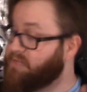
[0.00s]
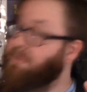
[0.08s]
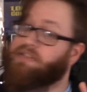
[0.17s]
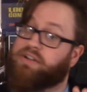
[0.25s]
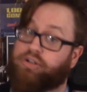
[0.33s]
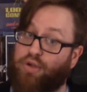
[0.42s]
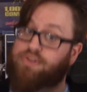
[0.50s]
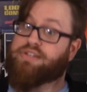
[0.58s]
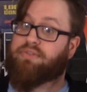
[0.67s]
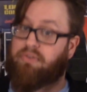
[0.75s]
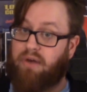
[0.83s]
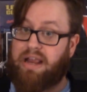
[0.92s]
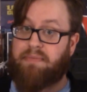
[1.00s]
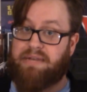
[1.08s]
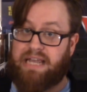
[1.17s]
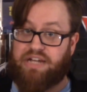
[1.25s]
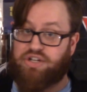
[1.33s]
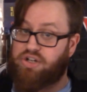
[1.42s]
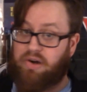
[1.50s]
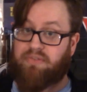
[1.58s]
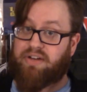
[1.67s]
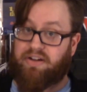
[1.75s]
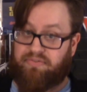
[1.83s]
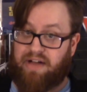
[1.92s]
about as close of a recommendation you're ever
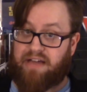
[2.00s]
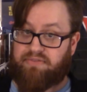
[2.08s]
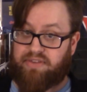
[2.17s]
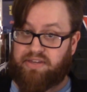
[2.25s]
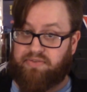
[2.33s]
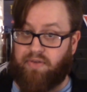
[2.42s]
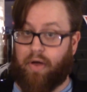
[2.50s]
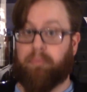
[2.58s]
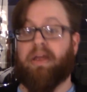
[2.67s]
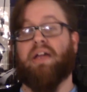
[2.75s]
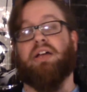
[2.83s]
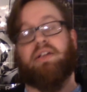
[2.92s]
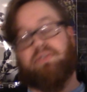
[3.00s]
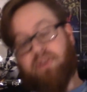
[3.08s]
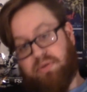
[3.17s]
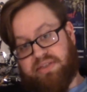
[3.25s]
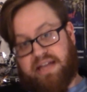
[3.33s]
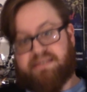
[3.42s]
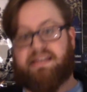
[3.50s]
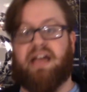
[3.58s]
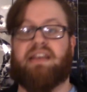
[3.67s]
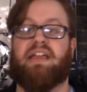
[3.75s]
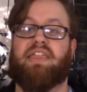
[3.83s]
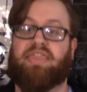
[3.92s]
gonna find for this film. So with that
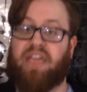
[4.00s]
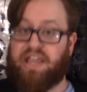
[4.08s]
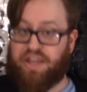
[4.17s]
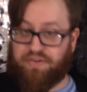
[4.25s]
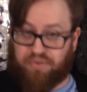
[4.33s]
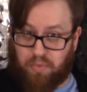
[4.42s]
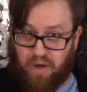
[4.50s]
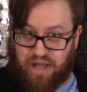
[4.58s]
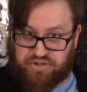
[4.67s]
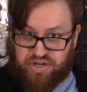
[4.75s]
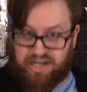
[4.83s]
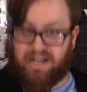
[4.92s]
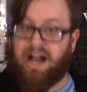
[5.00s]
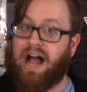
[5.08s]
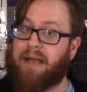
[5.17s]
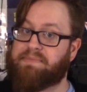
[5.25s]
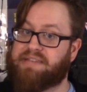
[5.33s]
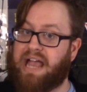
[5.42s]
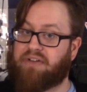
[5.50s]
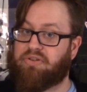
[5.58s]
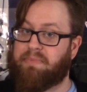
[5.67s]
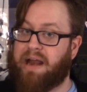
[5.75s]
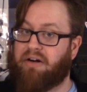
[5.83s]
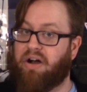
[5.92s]
said, thank you for watching. I'm Zach
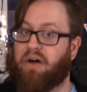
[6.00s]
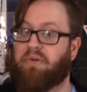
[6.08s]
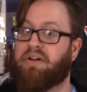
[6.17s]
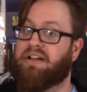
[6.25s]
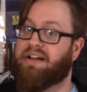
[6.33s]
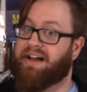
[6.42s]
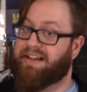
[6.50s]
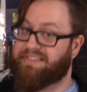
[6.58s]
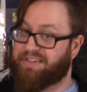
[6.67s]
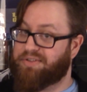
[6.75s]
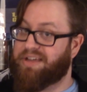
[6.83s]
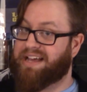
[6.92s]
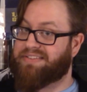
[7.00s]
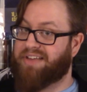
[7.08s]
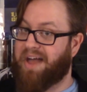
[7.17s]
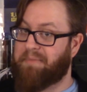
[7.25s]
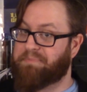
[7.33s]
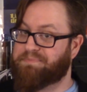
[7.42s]
Romero. Until next time.